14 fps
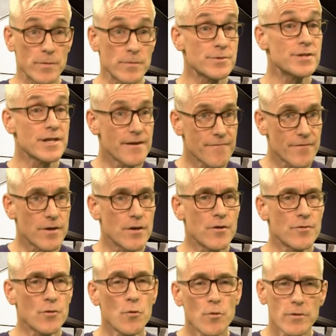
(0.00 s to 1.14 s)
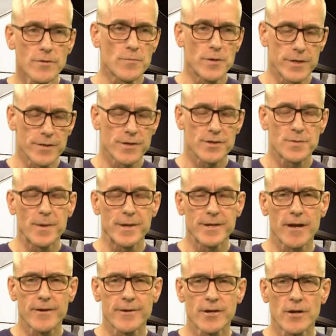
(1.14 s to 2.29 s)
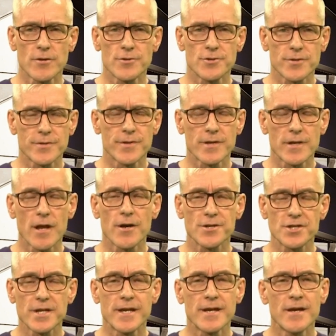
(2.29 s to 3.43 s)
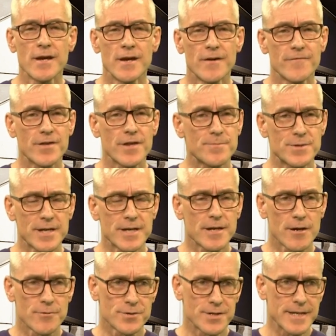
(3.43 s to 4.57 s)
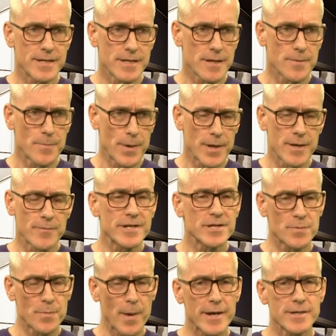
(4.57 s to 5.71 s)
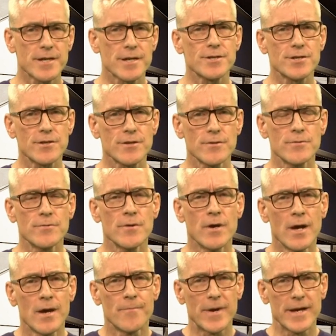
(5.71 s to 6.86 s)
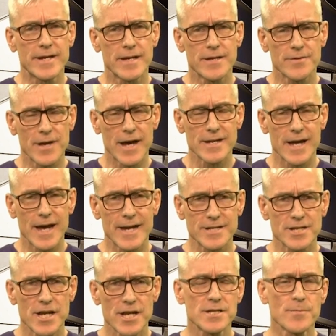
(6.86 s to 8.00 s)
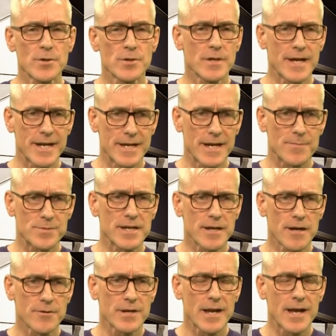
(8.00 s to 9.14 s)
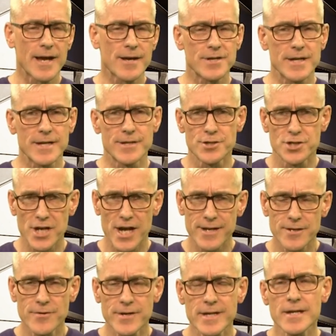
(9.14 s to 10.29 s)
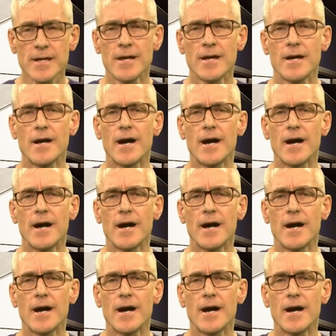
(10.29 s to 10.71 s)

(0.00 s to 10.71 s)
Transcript: we'll deliver on all the work that's been going on during the last year for the Apteco CDP. We expect to make that accessible in Apteco Cloud in January.